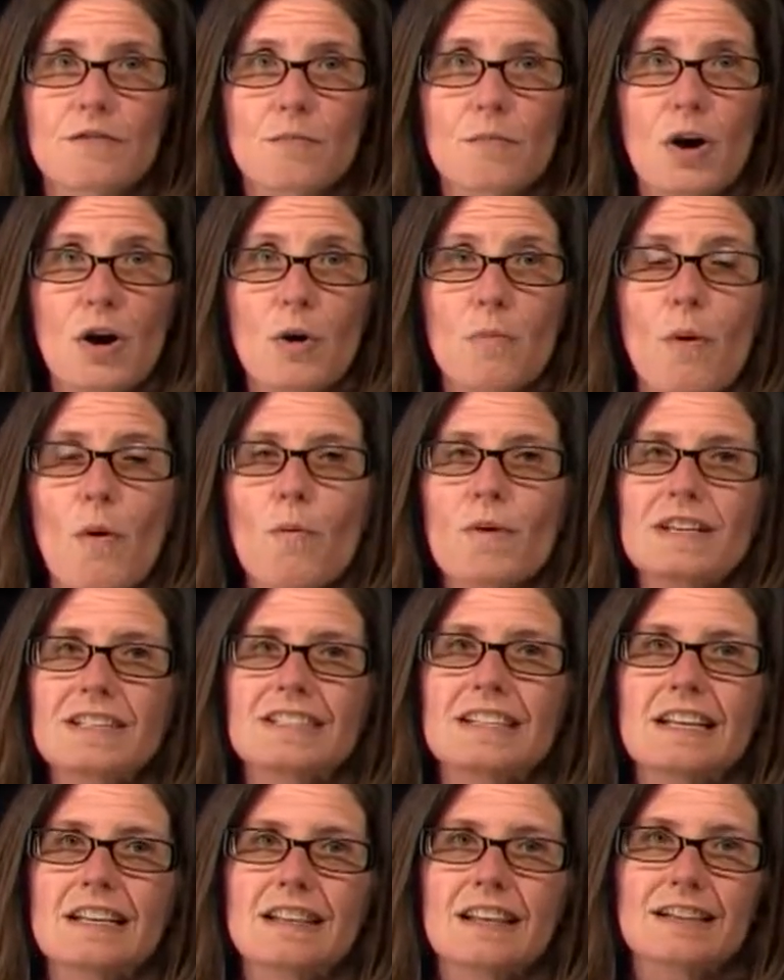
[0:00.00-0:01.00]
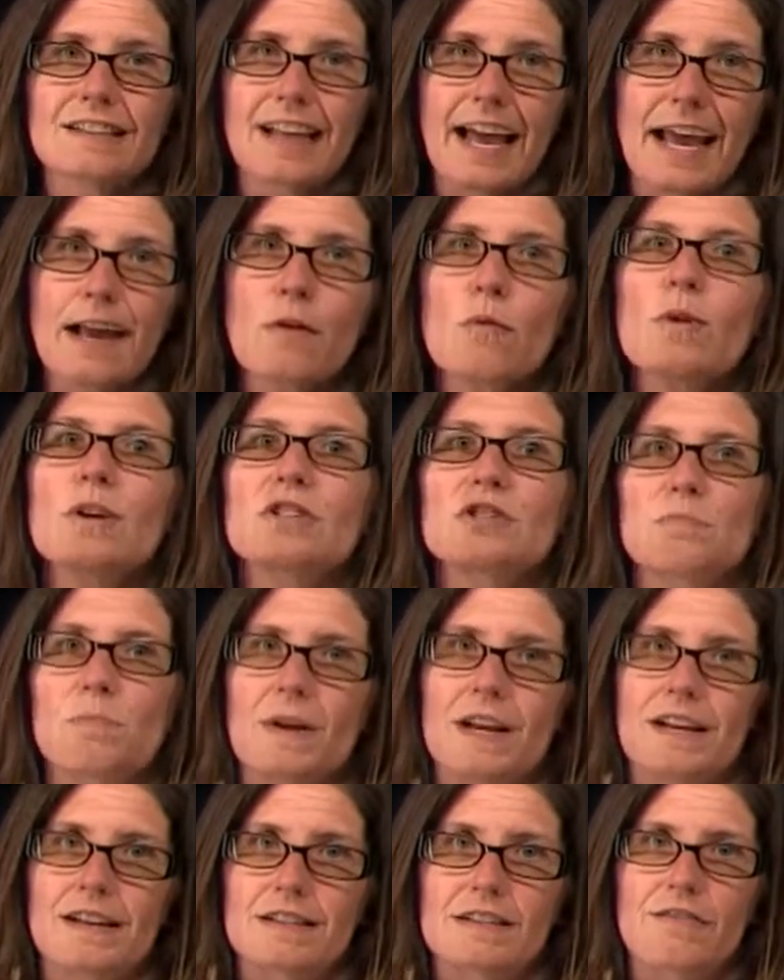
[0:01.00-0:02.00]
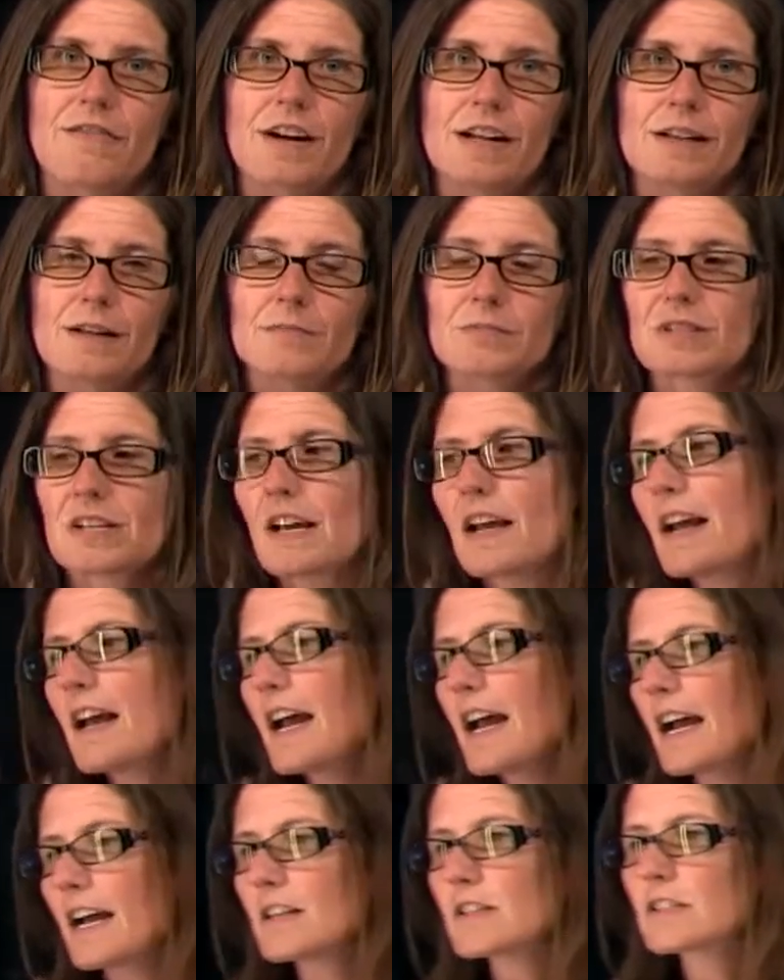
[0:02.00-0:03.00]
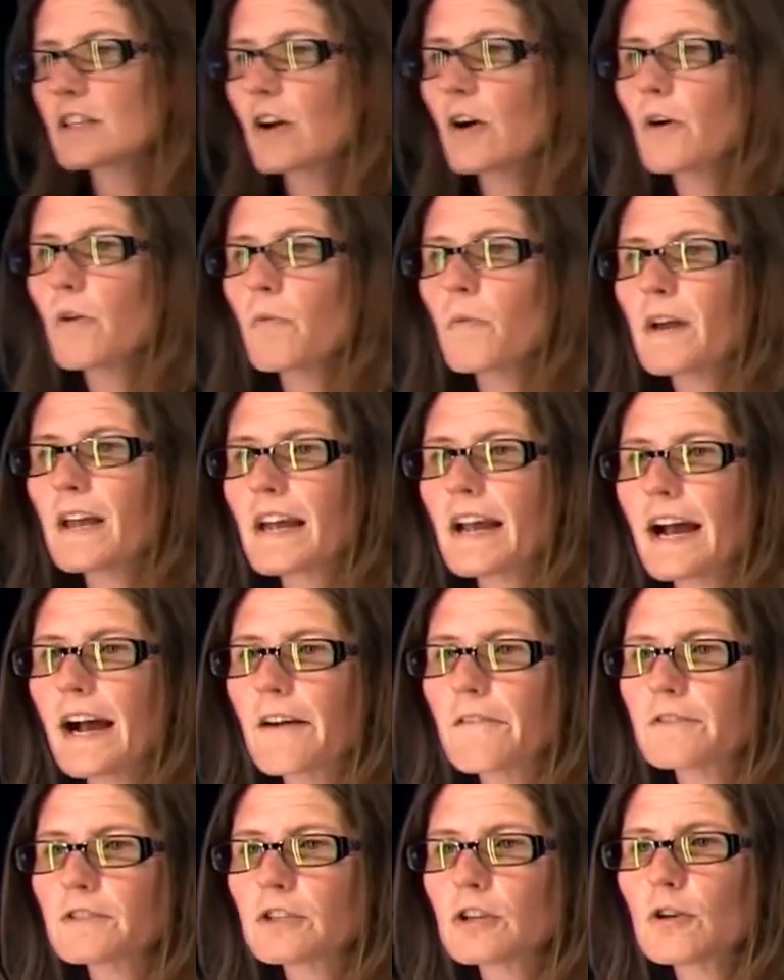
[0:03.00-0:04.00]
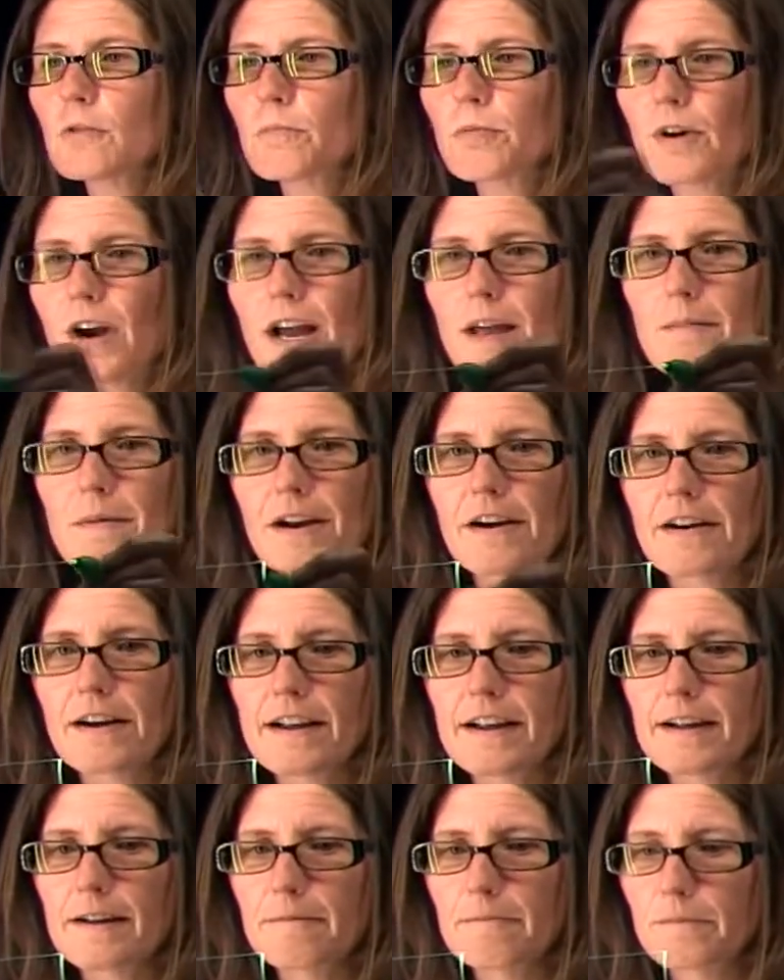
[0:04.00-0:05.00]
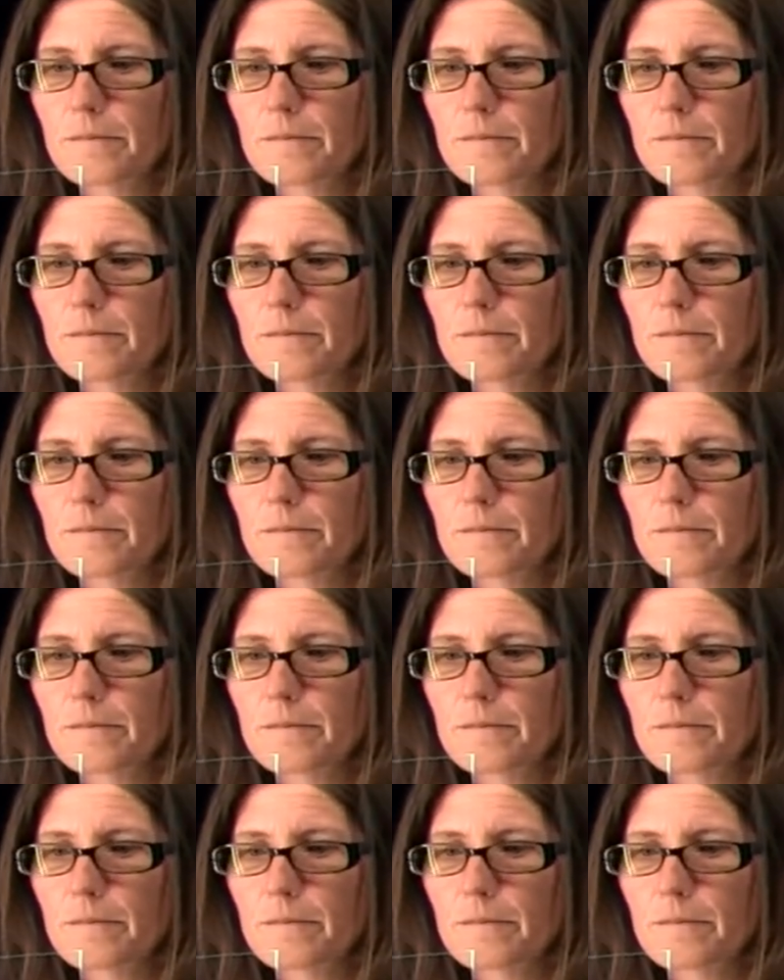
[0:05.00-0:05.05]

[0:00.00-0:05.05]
the model, but we see the language being developed. And so we have two primary